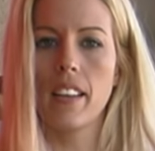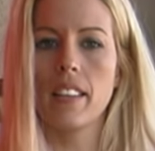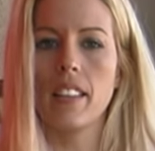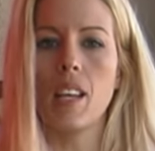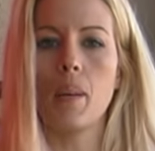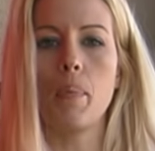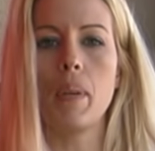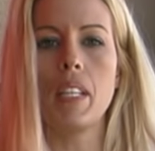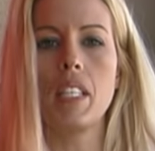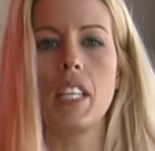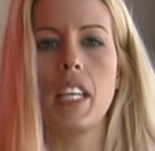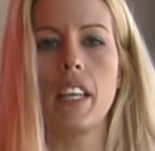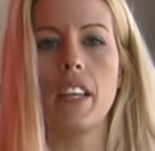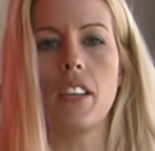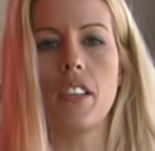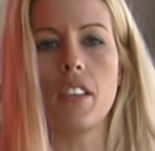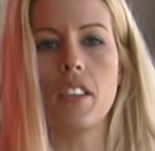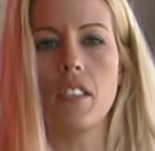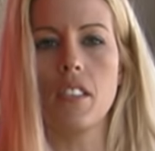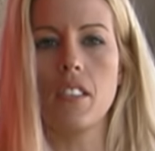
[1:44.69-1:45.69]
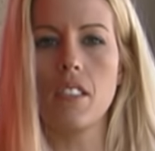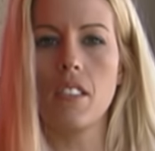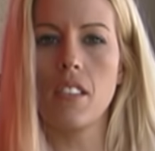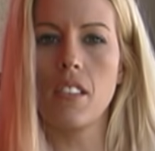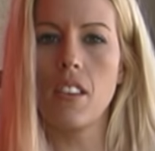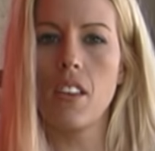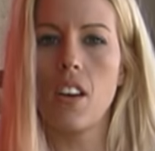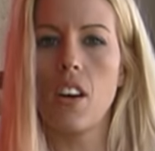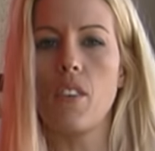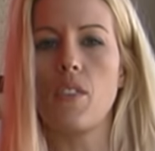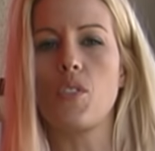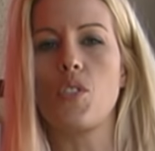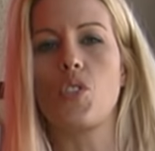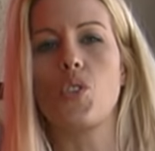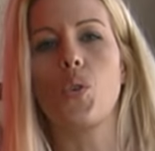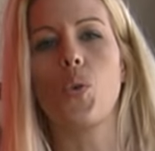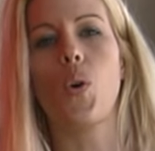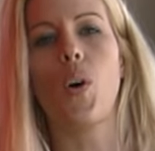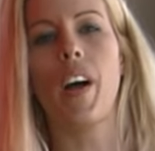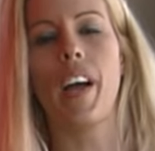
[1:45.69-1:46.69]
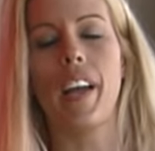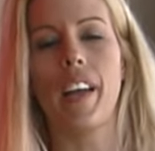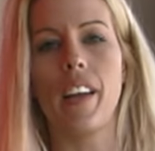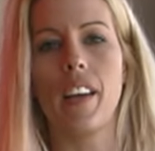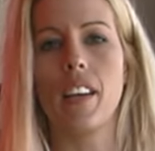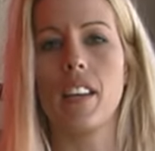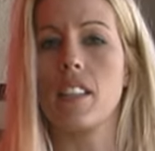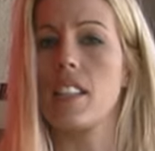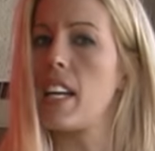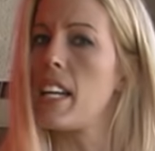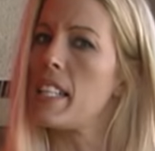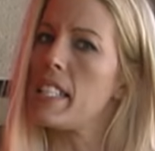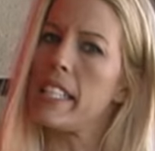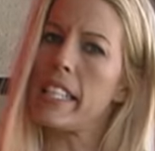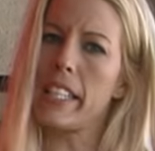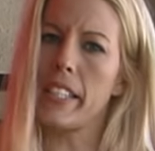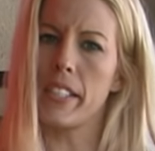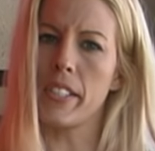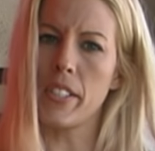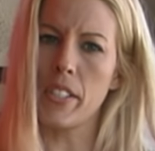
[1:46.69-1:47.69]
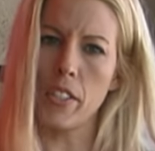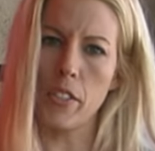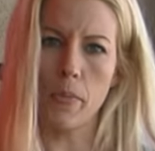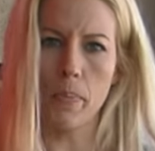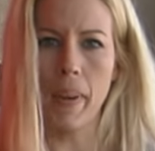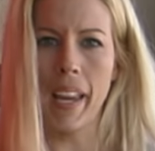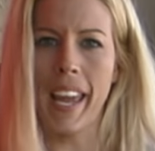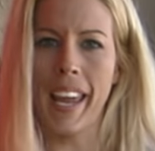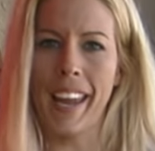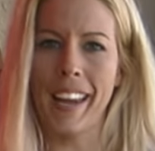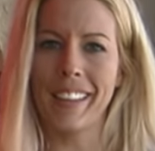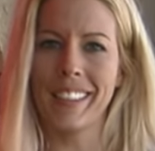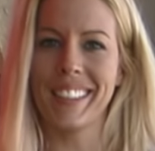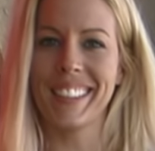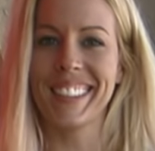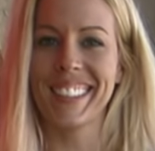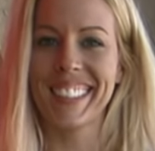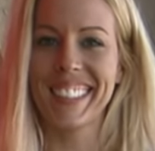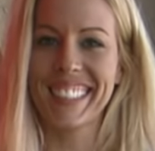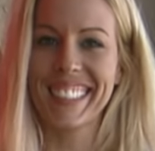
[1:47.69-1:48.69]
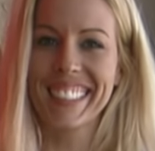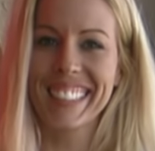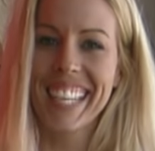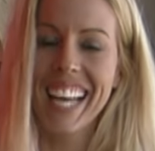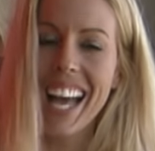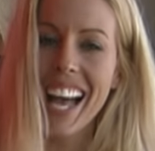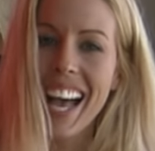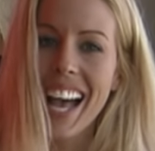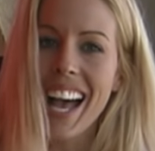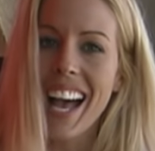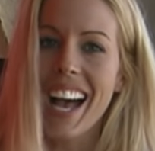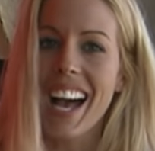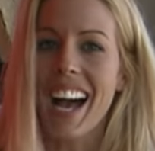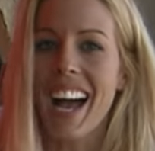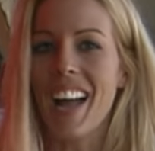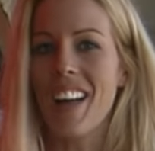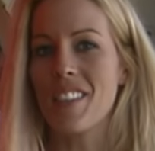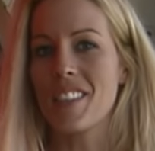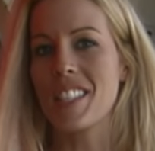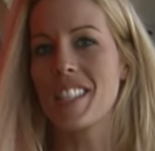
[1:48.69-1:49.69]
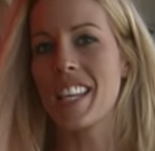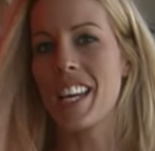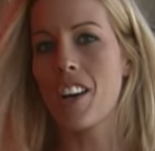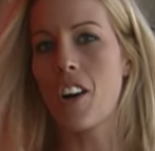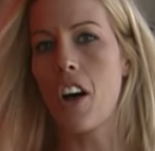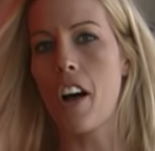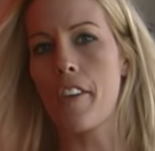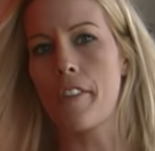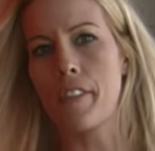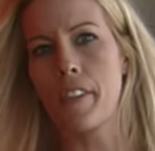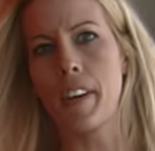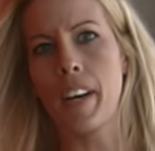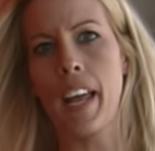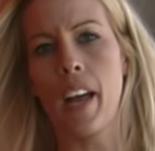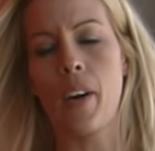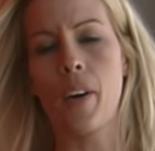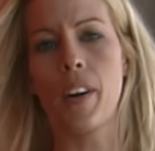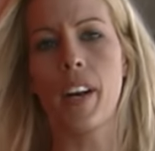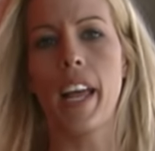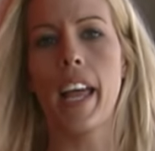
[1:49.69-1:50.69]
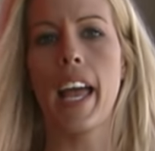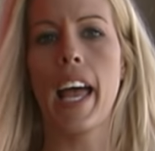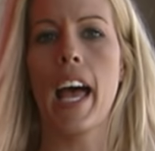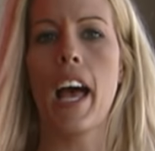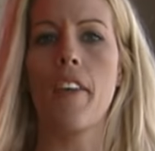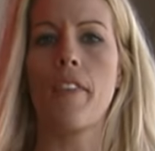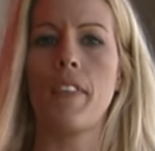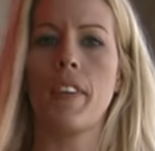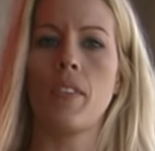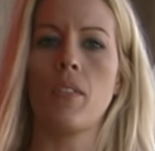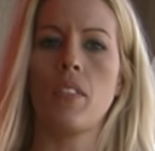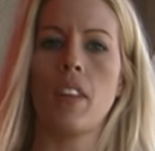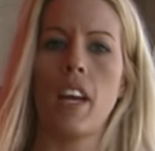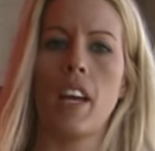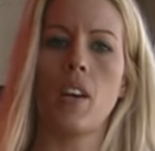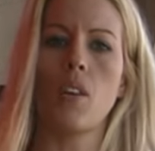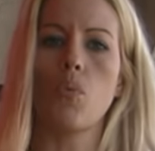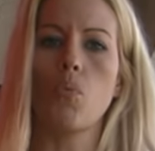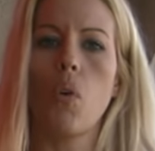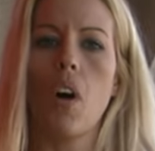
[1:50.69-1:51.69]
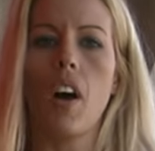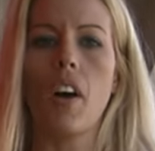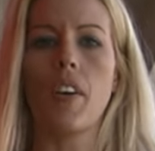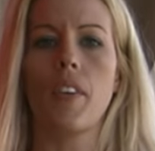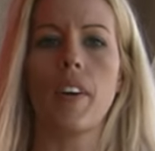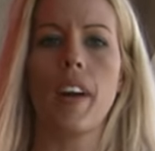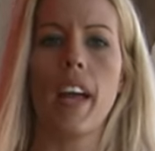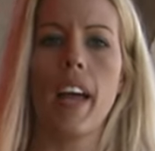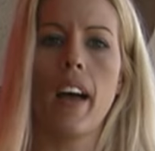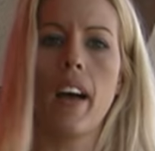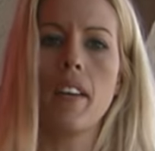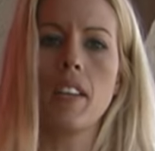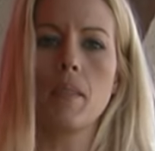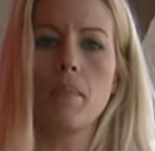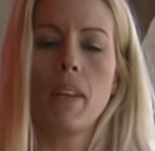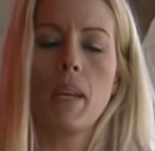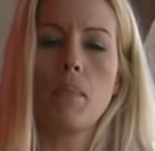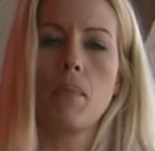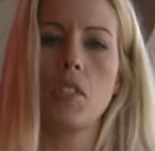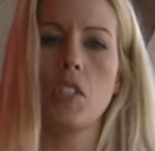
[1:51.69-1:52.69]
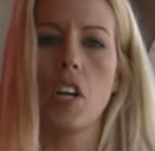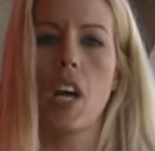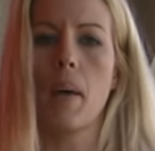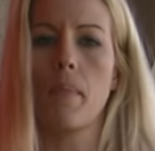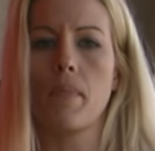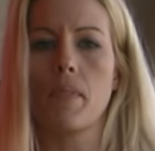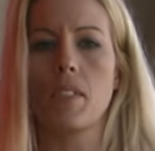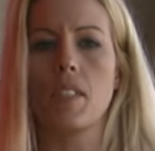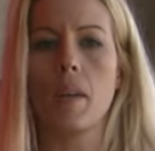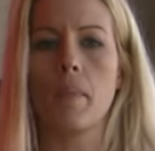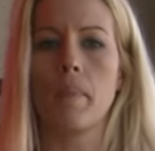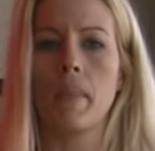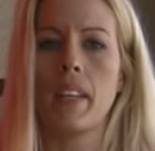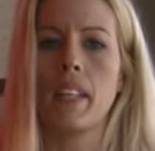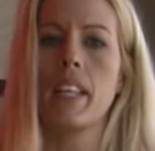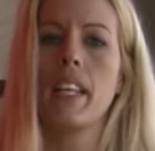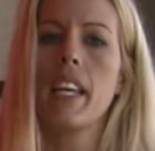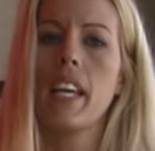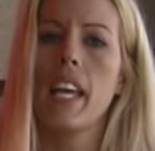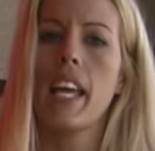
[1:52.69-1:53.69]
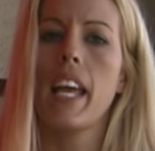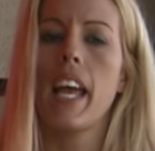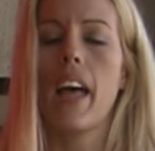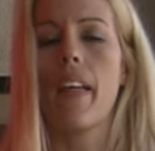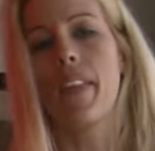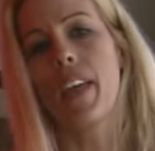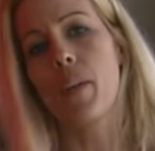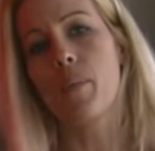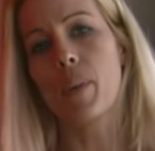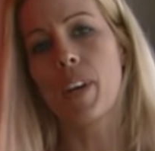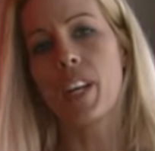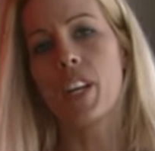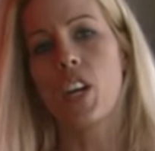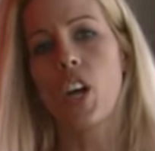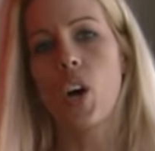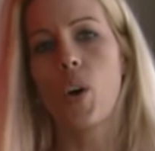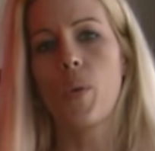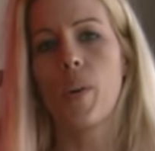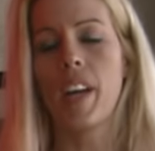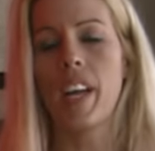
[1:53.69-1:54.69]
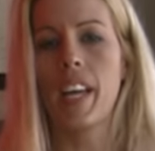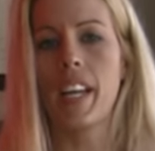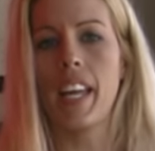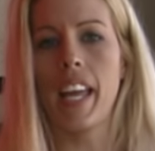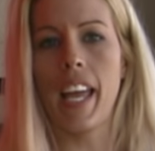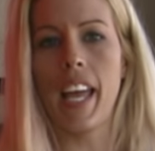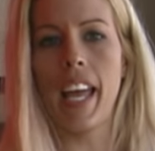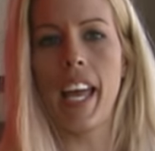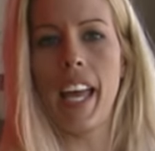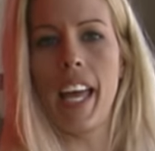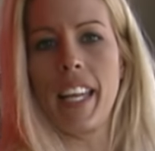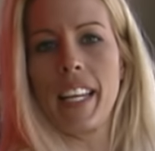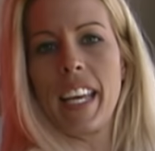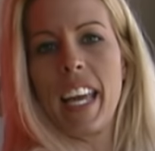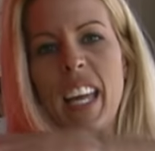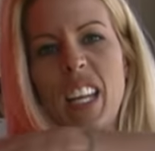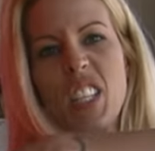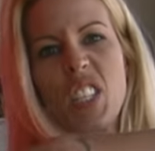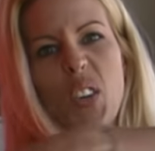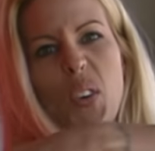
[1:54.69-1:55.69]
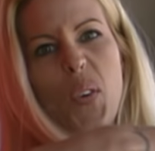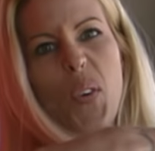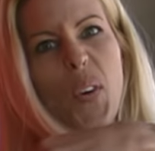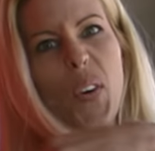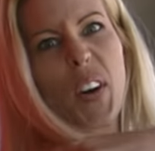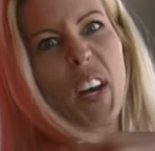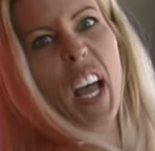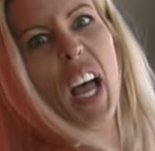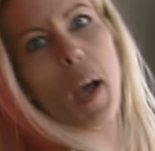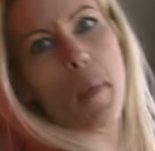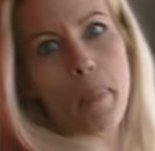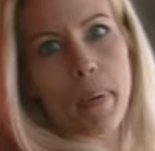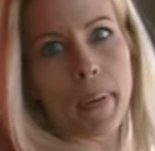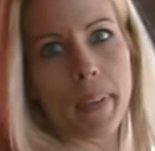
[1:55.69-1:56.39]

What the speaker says: There'll be tears of joy, not tears of pain. I have to take off for an hour and a half and like walk around and maybe shop for something, and then we're gonna go in and get torn up.